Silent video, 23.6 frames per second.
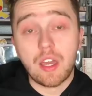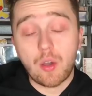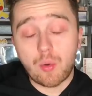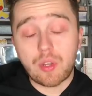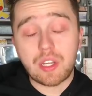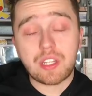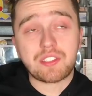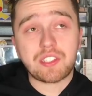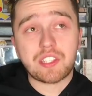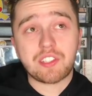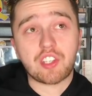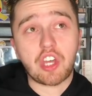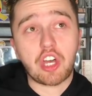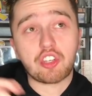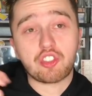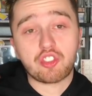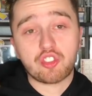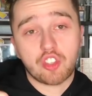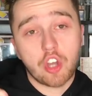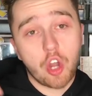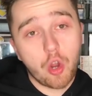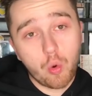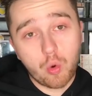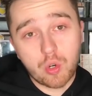when it says a
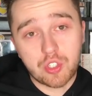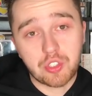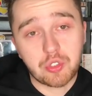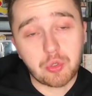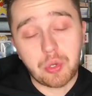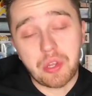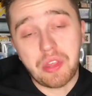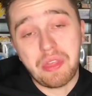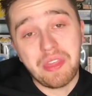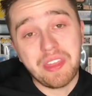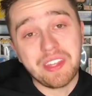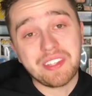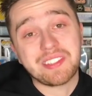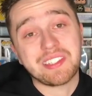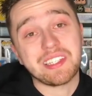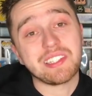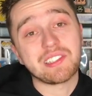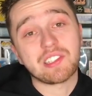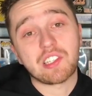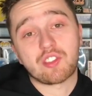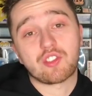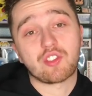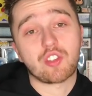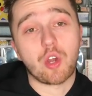Star Wars story, this
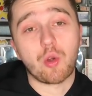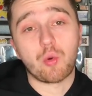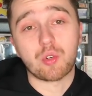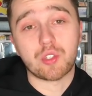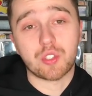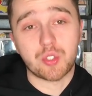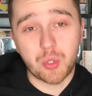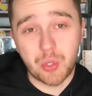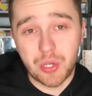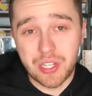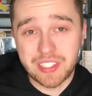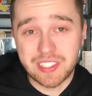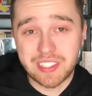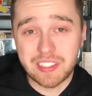is a Star Wars story.